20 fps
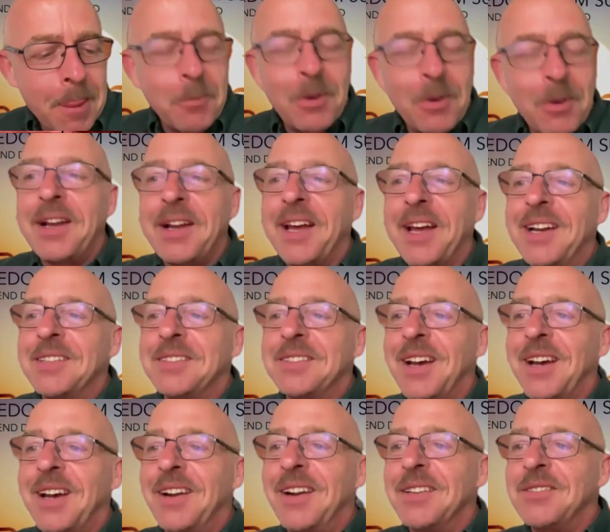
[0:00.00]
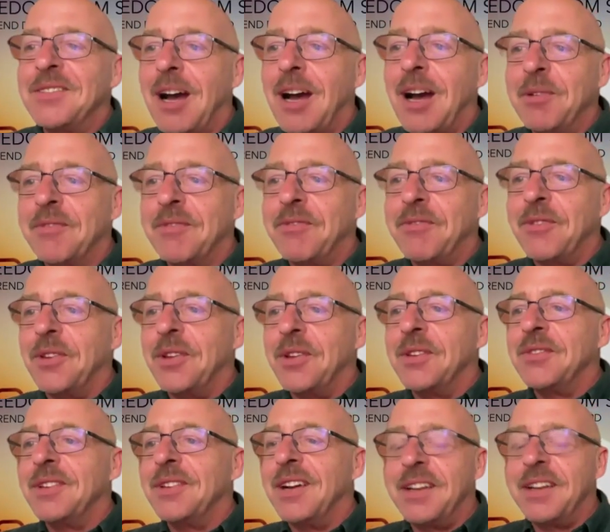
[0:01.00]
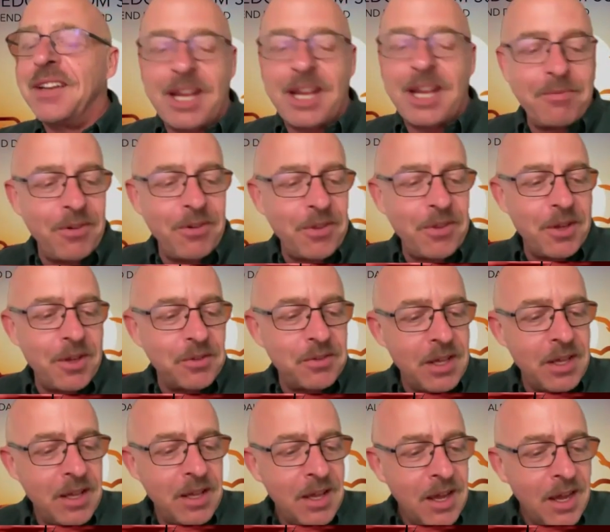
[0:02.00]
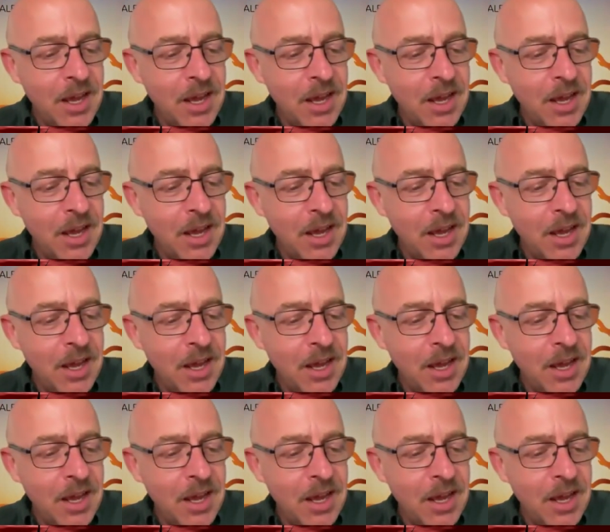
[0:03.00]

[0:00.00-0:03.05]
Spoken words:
We got to decide on a topic for this, a name for this.